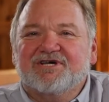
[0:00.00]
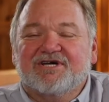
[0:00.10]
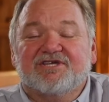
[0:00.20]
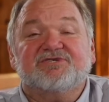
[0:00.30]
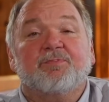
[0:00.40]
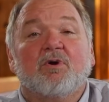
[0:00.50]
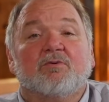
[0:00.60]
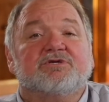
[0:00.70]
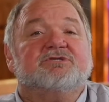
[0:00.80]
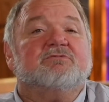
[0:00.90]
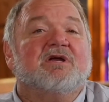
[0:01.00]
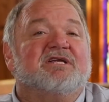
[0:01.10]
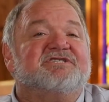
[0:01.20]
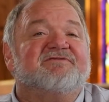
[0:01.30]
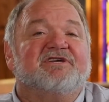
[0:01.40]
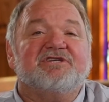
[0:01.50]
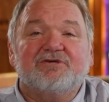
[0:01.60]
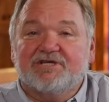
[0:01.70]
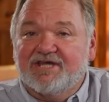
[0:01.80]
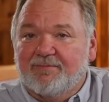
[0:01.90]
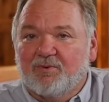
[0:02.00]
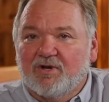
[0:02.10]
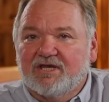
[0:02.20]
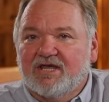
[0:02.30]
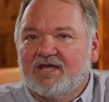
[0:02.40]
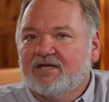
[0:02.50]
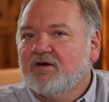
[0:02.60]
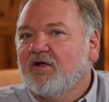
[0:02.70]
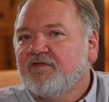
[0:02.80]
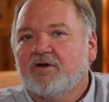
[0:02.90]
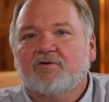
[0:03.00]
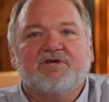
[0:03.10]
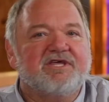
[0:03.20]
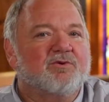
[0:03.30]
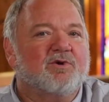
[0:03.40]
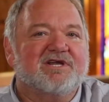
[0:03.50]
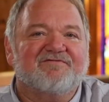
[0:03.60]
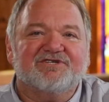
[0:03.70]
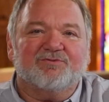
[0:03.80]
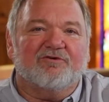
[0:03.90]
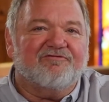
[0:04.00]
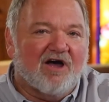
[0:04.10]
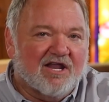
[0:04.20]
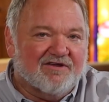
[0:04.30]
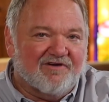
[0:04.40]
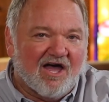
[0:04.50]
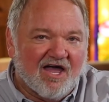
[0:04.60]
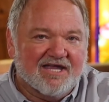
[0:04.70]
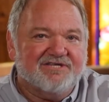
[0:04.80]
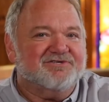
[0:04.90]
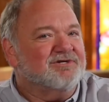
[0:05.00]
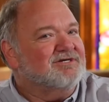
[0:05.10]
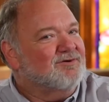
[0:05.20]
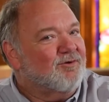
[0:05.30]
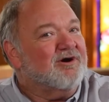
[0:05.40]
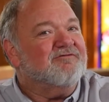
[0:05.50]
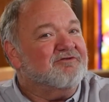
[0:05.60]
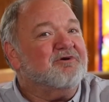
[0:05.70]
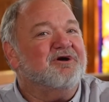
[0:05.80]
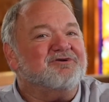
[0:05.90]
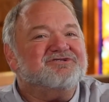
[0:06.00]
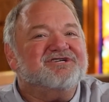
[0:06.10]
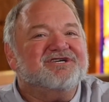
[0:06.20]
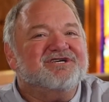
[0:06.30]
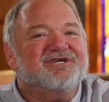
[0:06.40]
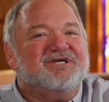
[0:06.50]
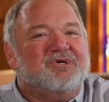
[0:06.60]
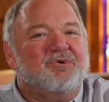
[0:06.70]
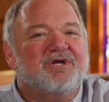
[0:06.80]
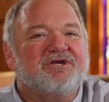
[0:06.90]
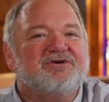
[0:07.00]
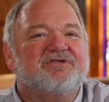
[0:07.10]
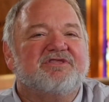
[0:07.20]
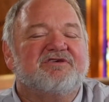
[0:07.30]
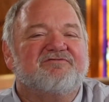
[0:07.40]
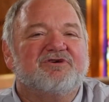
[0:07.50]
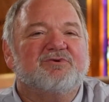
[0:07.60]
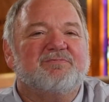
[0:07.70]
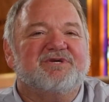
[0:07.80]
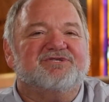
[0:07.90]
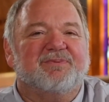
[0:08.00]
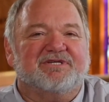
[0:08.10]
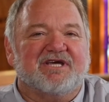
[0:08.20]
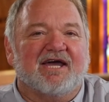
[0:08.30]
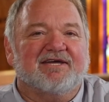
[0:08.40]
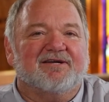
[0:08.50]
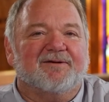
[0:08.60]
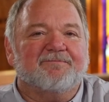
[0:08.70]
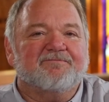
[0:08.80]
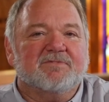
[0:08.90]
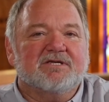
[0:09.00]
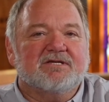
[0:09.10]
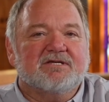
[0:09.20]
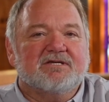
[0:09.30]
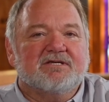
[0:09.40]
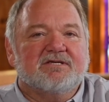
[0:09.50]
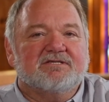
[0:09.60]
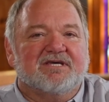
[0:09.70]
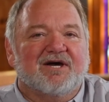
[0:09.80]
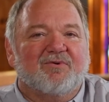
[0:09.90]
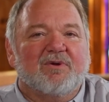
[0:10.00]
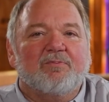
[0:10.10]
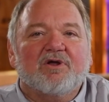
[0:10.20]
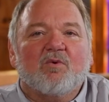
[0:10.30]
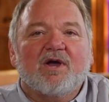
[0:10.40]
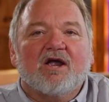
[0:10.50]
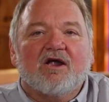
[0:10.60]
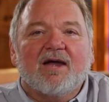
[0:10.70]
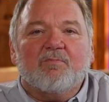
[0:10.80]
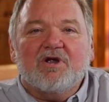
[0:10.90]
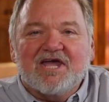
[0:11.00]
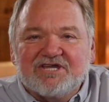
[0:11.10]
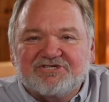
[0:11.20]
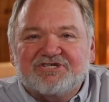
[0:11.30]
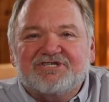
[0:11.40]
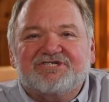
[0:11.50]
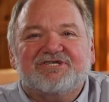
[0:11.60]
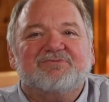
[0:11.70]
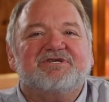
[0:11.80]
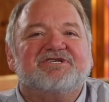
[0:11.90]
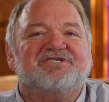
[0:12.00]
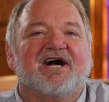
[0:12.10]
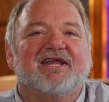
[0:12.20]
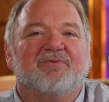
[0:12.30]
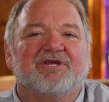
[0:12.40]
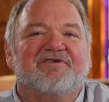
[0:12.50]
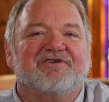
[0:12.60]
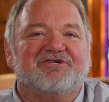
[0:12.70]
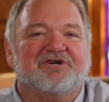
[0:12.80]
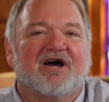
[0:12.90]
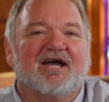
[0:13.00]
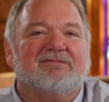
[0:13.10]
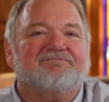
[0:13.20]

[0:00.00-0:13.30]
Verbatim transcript: The sport was relatively new at that point, and although neither one of us were fond of heights or of thrills, we knew that the view would be spectacular. So we put away our apprehensions and we decided we'd give it a try